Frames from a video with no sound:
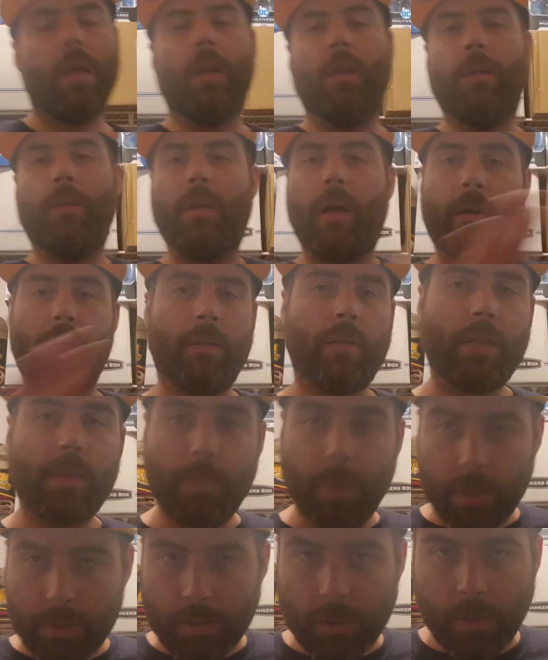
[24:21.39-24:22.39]
None of these
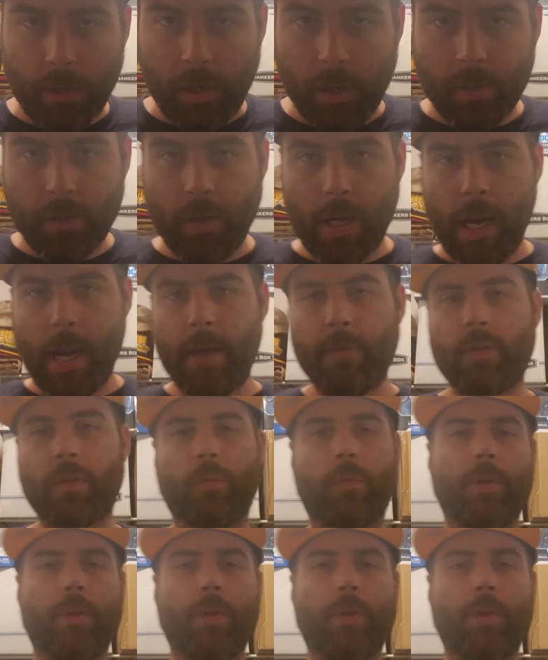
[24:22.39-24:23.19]
books are autographed, so